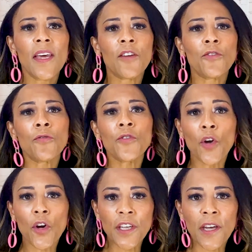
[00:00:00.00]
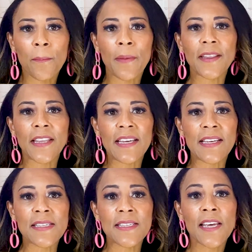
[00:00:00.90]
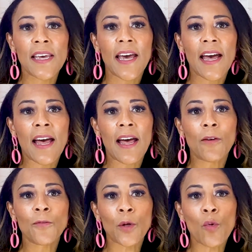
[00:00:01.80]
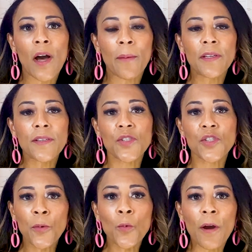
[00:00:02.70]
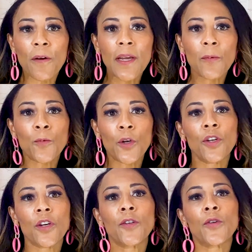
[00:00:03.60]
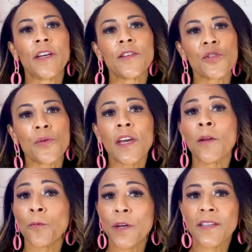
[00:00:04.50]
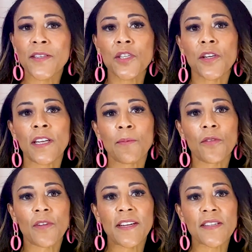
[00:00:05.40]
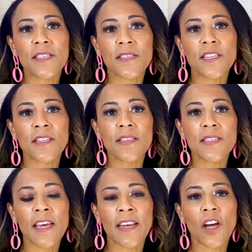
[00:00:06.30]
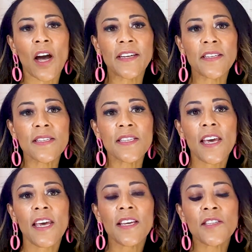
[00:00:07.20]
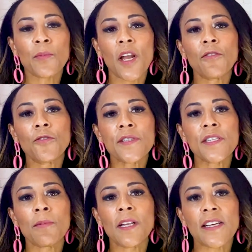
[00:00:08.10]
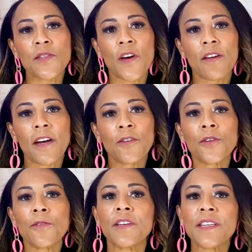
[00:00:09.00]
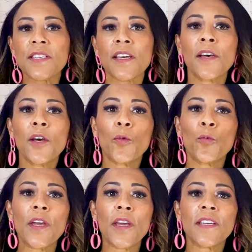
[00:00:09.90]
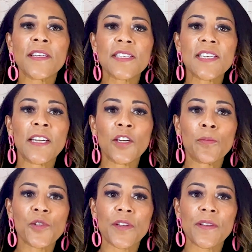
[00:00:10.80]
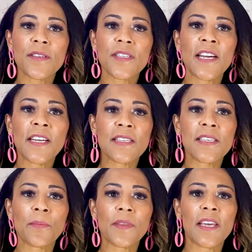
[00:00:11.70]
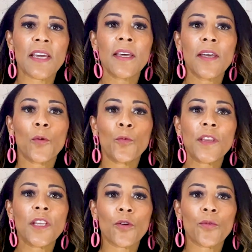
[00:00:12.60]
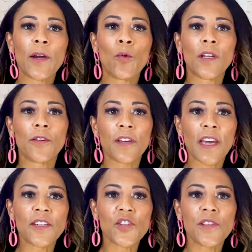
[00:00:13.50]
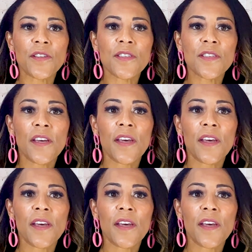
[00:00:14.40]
If you've not yet met these requirements, don't worry. What you can look at doing, and we can certainly provide assistance and guidance, is apply for a subclass 500 visa with a study option. Study something with the correct qualifications.